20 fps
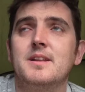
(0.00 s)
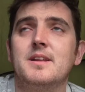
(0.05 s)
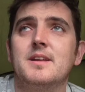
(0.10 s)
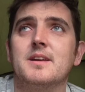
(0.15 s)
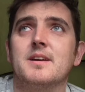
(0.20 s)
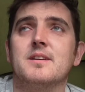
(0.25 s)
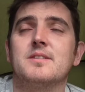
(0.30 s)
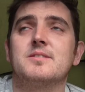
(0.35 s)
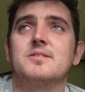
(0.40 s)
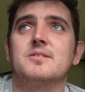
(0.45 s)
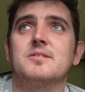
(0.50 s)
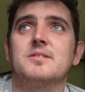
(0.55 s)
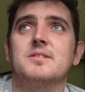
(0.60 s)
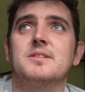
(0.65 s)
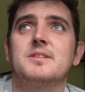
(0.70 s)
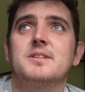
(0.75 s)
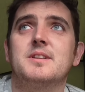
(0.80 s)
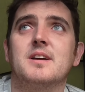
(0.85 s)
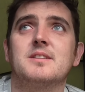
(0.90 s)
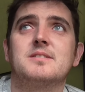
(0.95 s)
Yeah, so
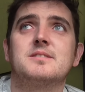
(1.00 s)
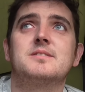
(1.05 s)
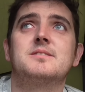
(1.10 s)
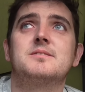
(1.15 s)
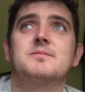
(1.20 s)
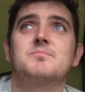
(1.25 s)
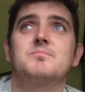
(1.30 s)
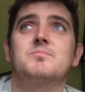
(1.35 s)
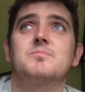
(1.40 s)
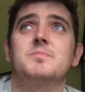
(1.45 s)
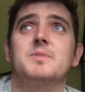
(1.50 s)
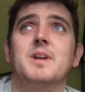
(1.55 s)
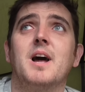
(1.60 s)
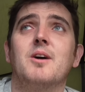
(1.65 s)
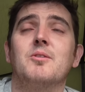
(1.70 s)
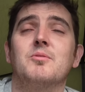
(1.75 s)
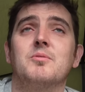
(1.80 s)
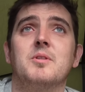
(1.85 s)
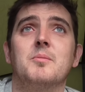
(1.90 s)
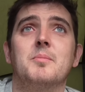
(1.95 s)
that's
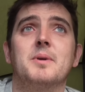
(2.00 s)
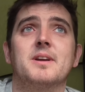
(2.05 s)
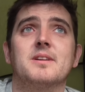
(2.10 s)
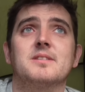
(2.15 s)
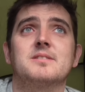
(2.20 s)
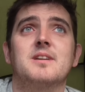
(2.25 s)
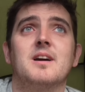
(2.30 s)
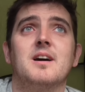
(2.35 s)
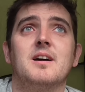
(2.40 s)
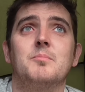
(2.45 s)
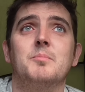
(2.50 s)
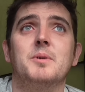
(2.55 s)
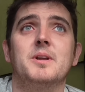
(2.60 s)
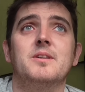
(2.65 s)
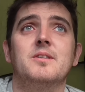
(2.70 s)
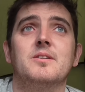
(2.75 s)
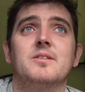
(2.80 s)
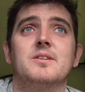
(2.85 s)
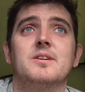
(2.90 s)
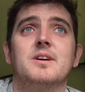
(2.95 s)
now the biggest carp in
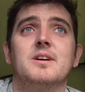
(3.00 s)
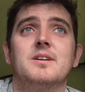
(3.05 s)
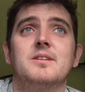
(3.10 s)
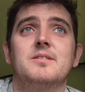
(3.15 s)
here,